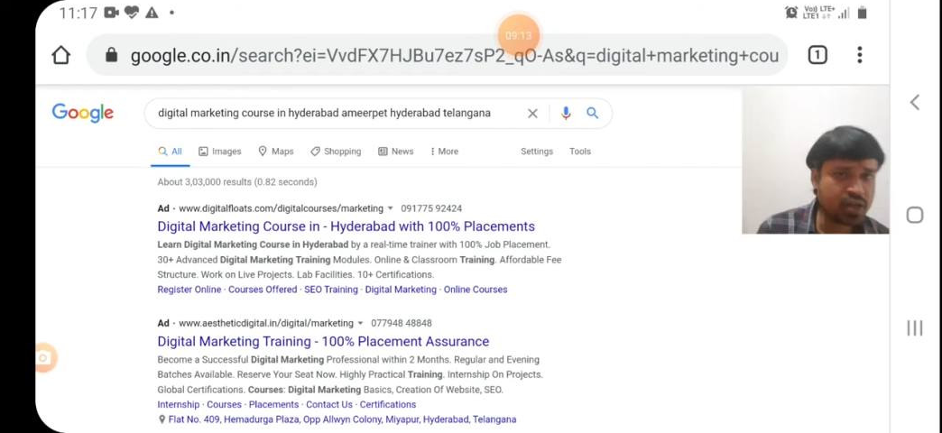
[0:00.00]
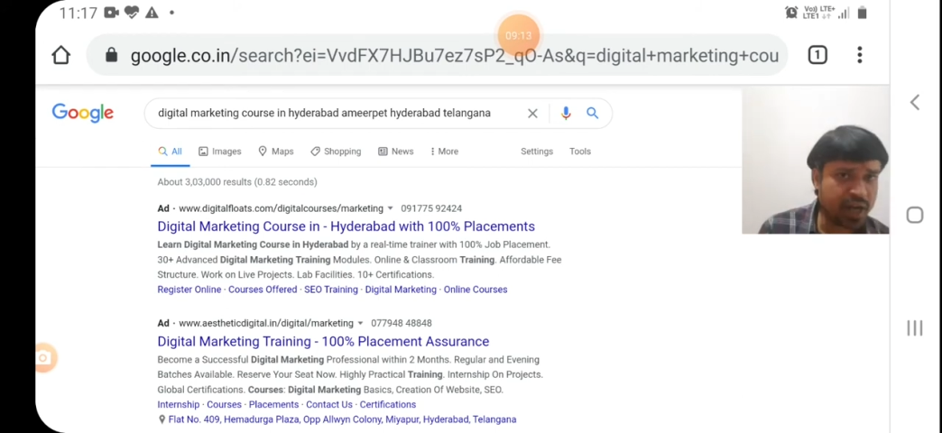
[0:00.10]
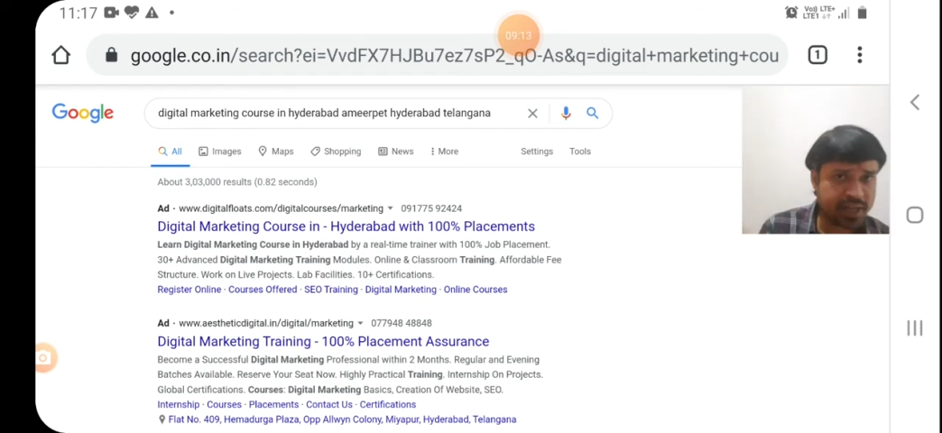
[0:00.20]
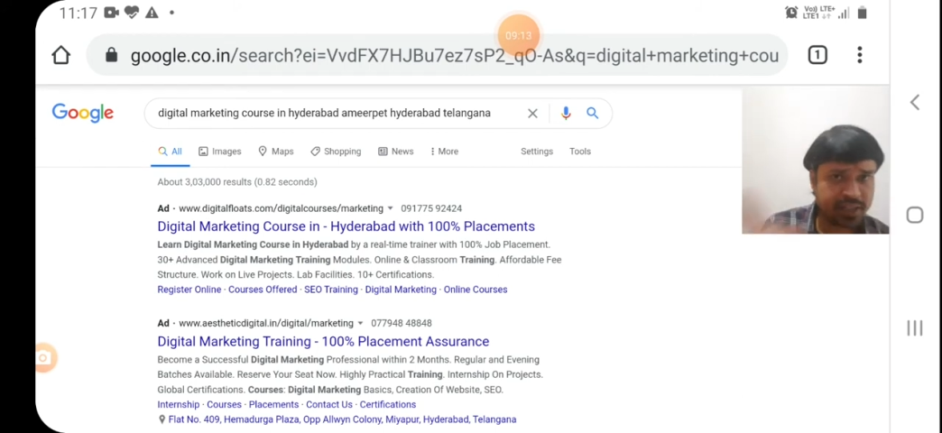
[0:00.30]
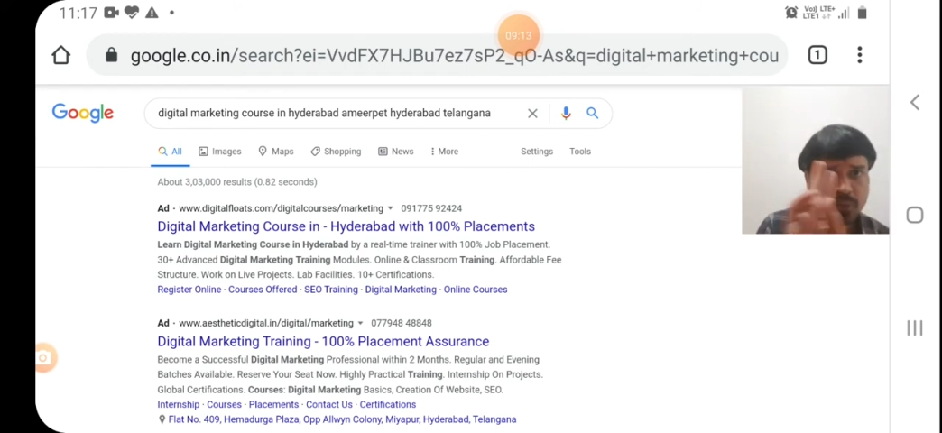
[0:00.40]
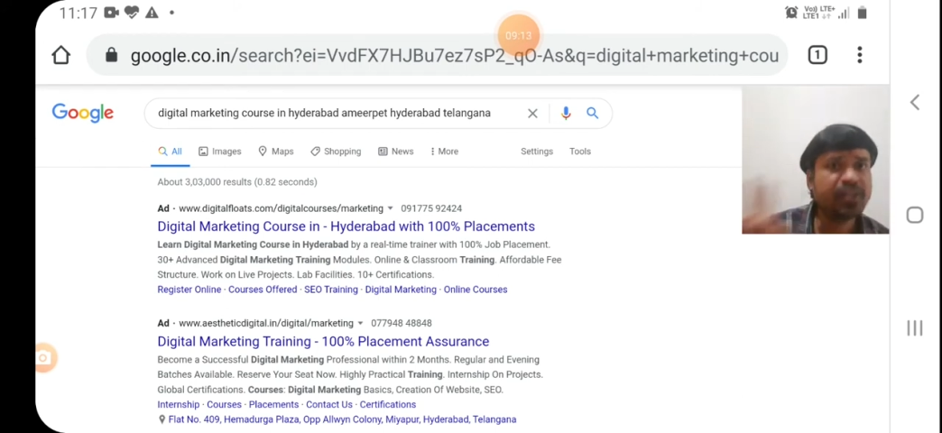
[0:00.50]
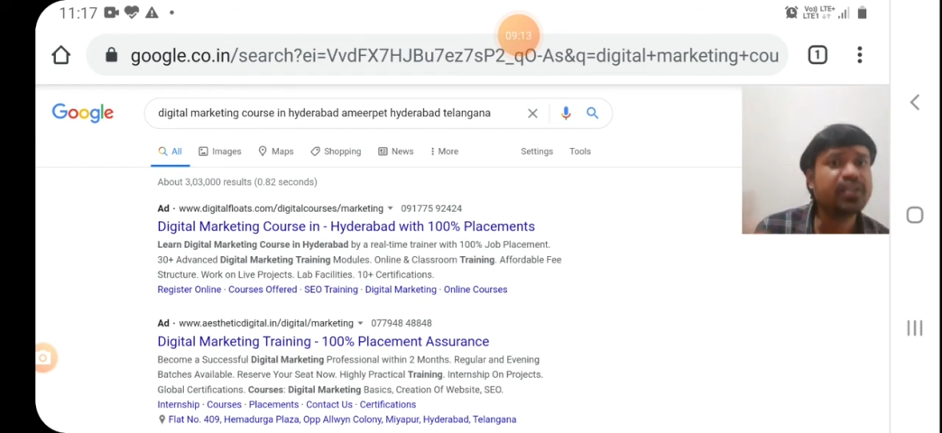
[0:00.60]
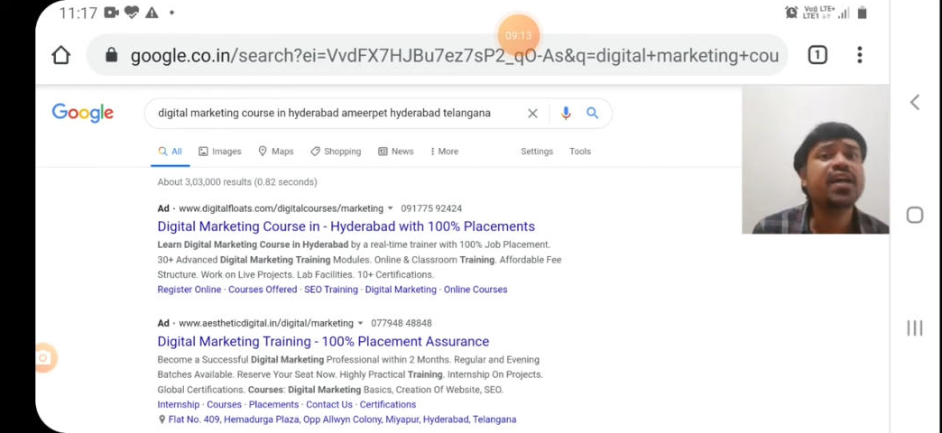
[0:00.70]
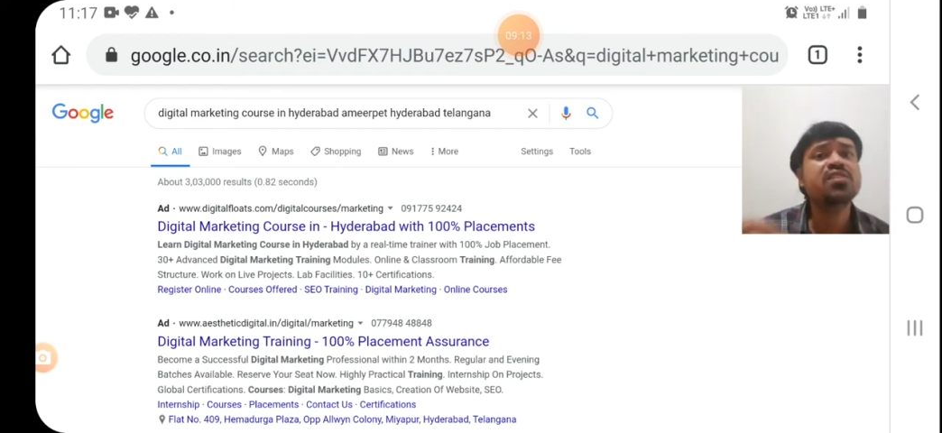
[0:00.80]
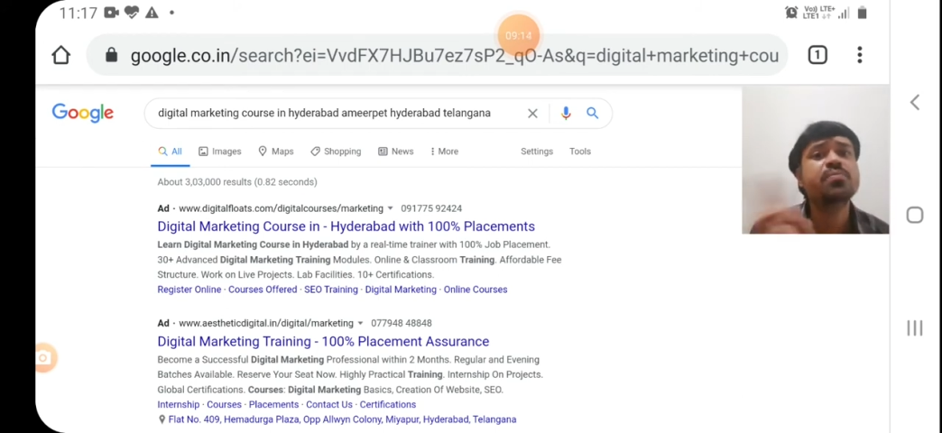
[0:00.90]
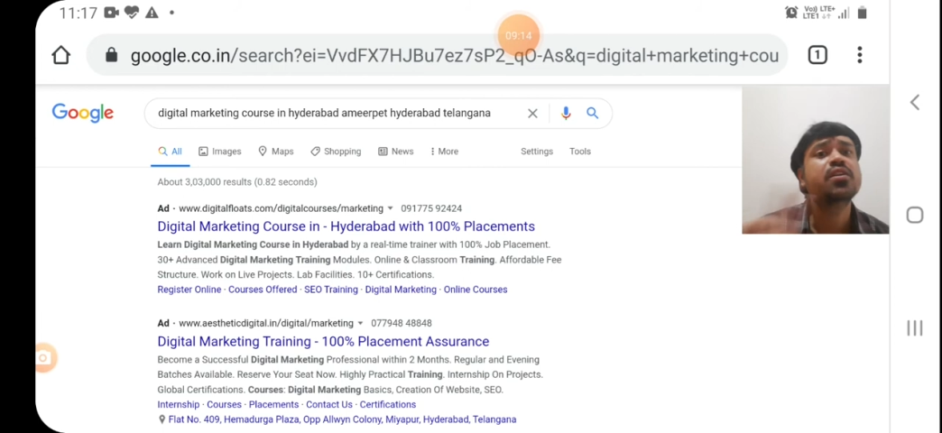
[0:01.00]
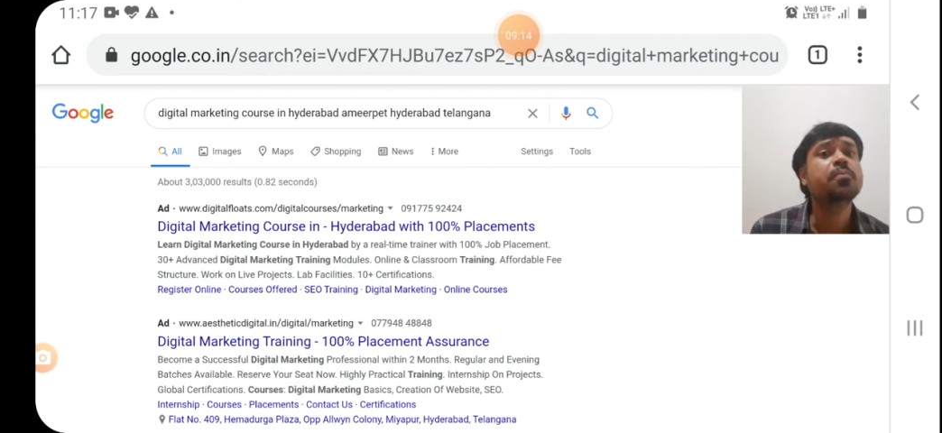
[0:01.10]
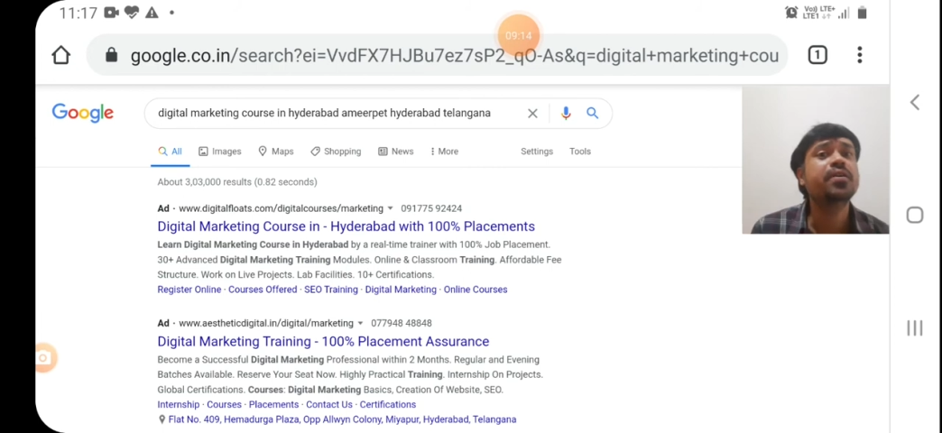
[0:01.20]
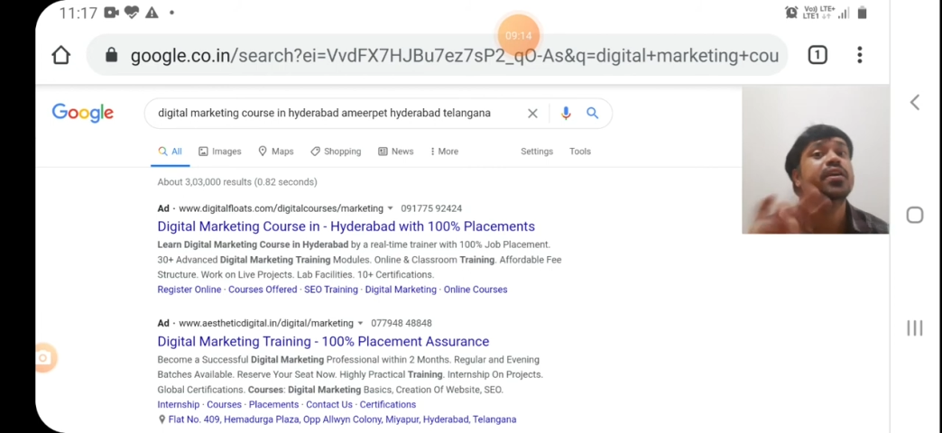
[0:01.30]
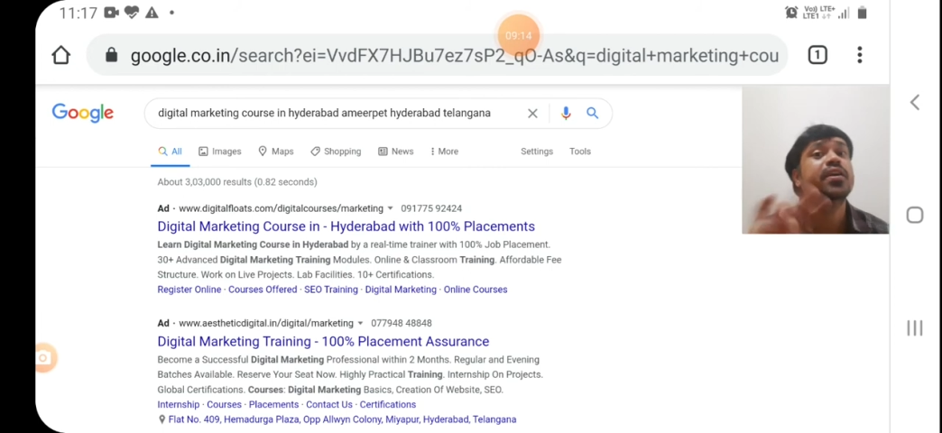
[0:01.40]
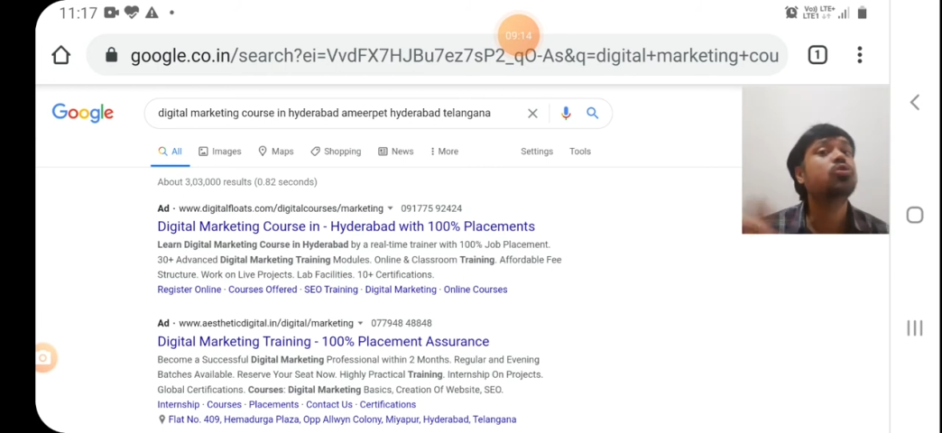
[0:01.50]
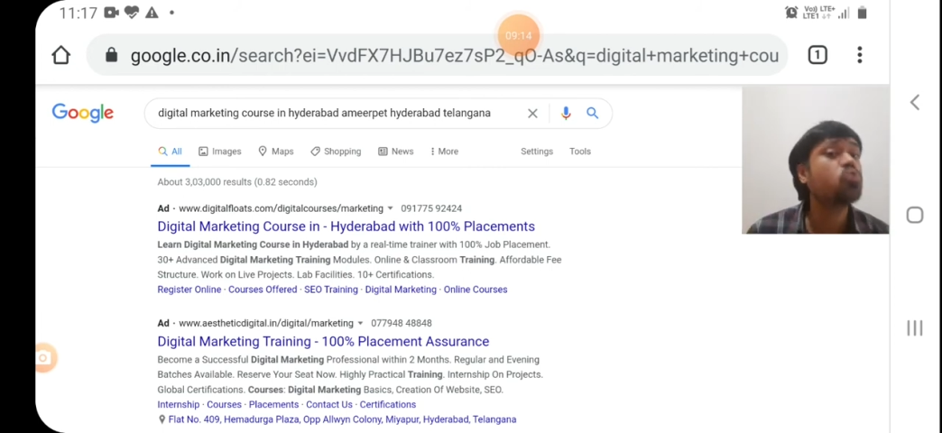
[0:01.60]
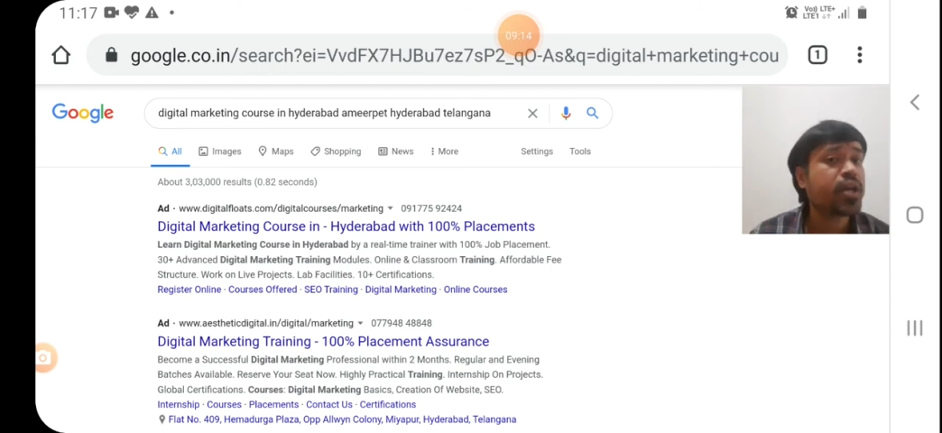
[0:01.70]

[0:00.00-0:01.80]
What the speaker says: Hyderabad has been repeated 2